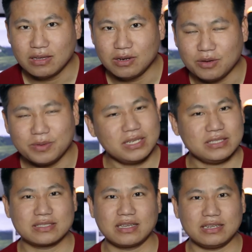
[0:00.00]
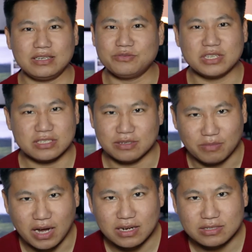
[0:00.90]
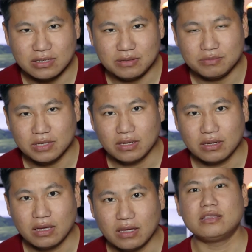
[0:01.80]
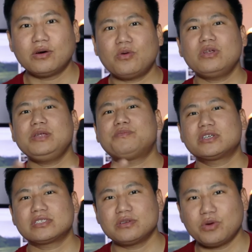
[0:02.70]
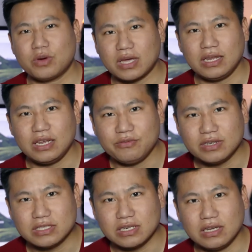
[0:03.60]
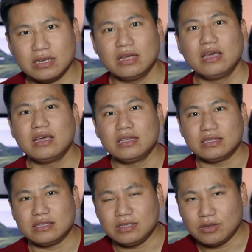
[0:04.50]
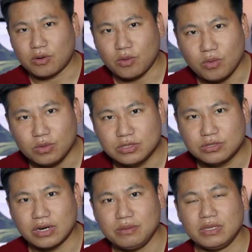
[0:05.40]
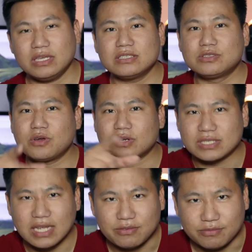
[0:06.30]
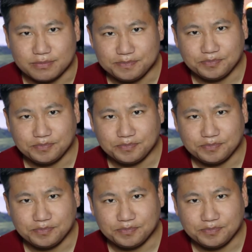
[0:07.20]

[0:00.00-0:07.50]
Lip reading: Nobody is gonna invest in my dream. The only person who can invest in your own dream is yourself.